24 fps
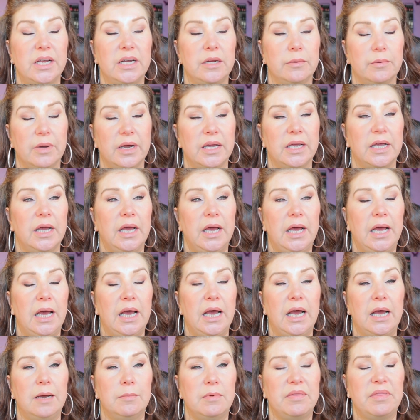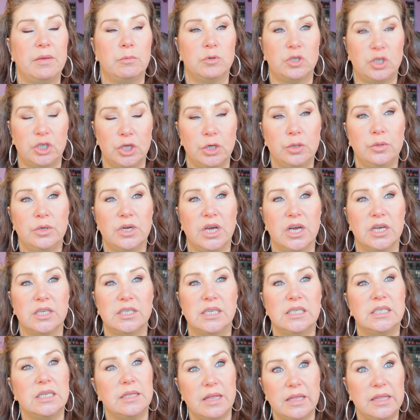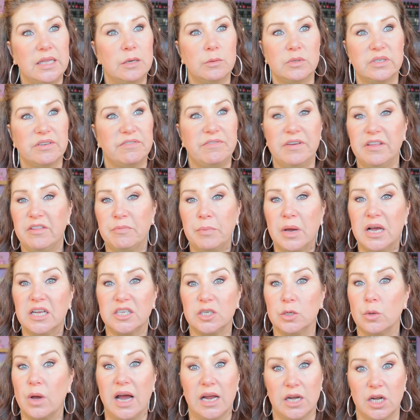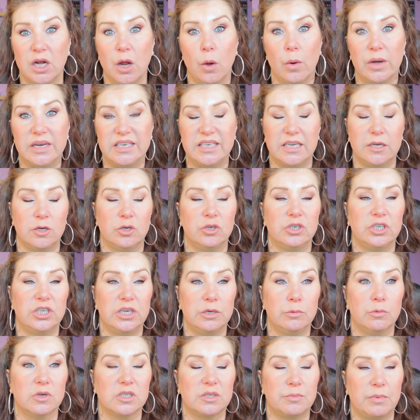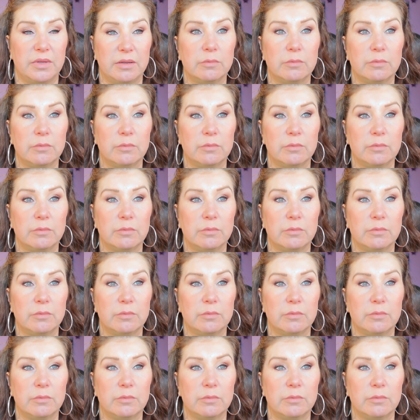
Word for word: Anyway, um, there was two nurses, and then there was a fifth person who I had no idea who she was,